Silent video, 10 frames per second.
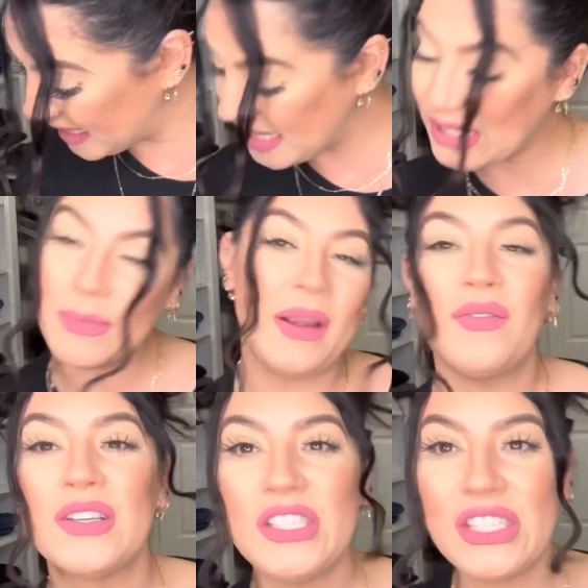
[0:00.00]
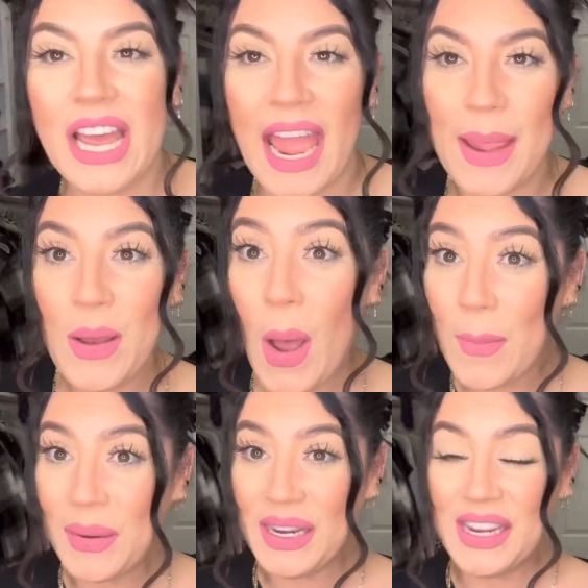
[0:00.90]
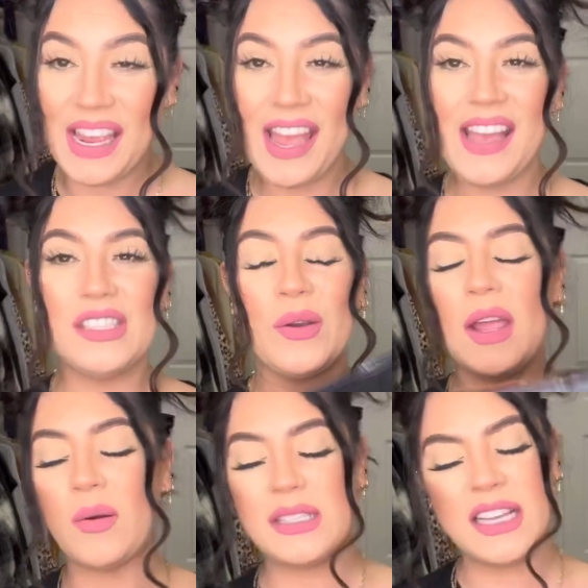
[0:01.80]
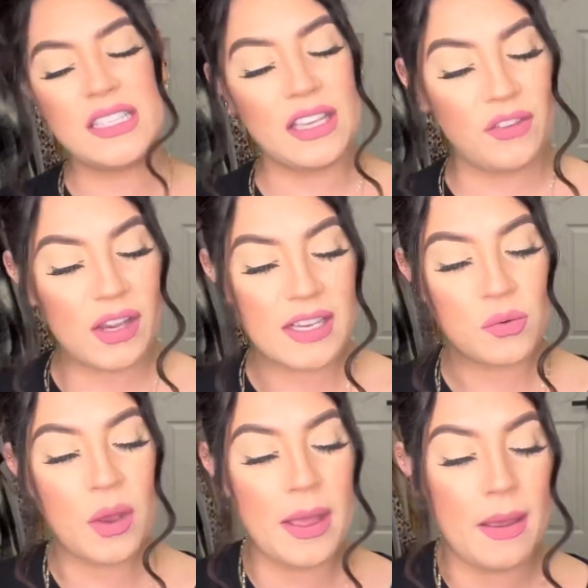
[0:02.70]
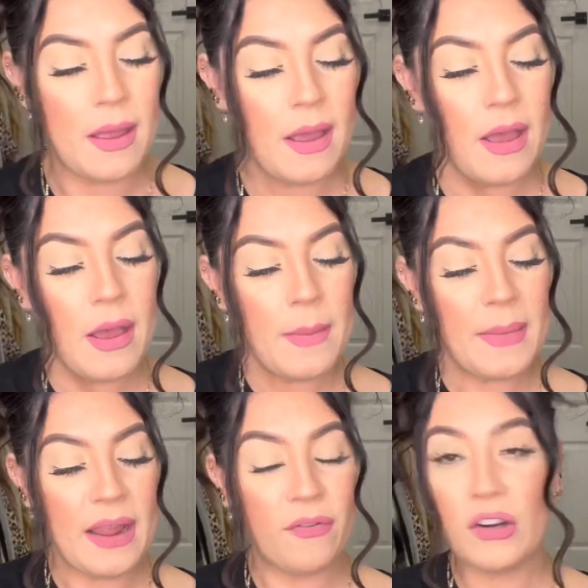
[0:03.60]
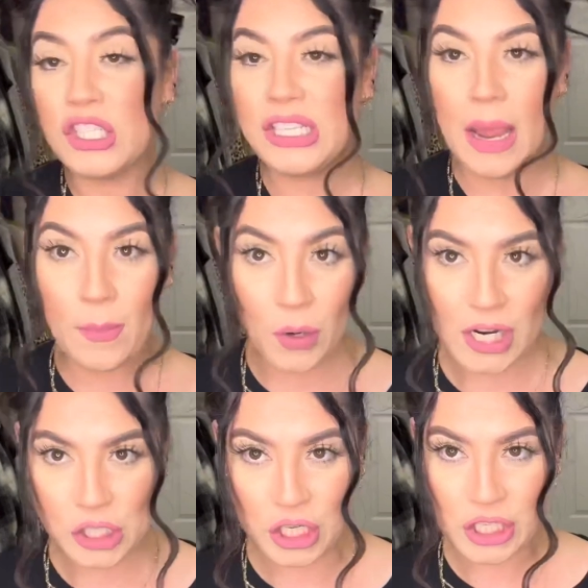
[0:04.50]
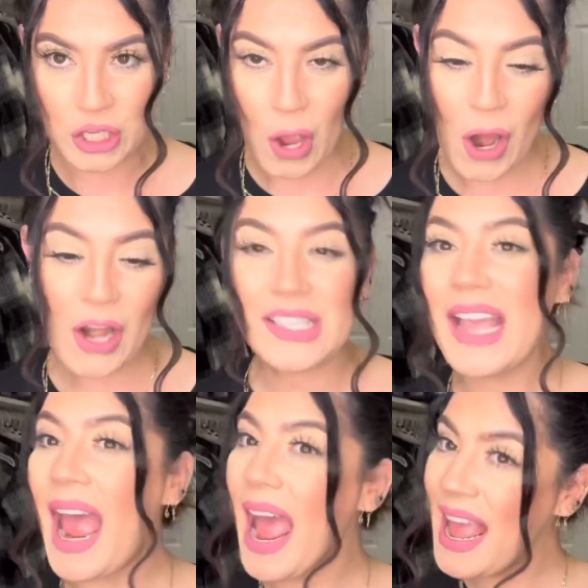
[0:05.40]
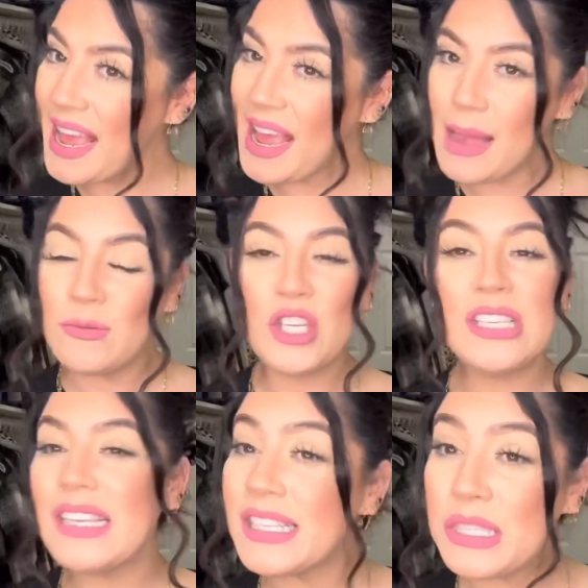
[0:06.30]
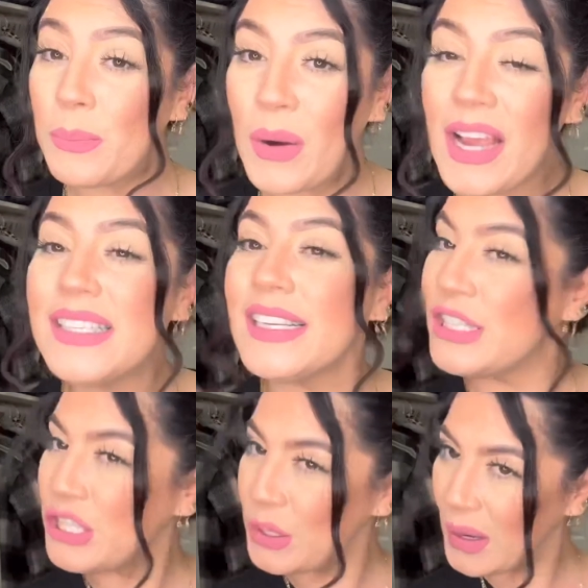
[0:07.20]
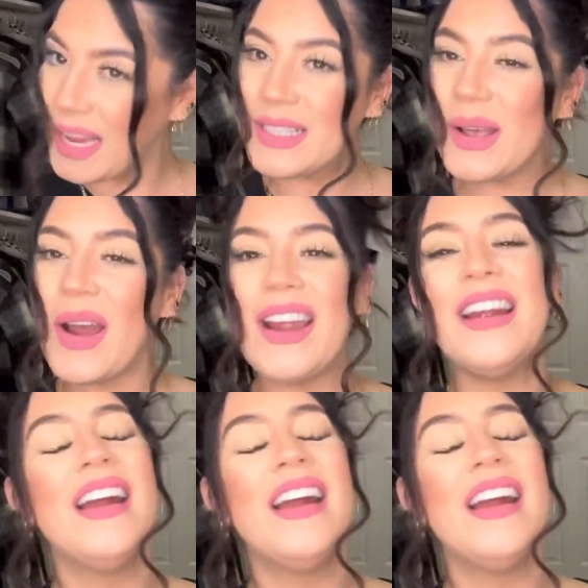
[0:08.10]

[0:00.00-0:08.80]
This is my first time opening it. So I always like to give you guys what my first impressions are because I am just as surprised as you guys are.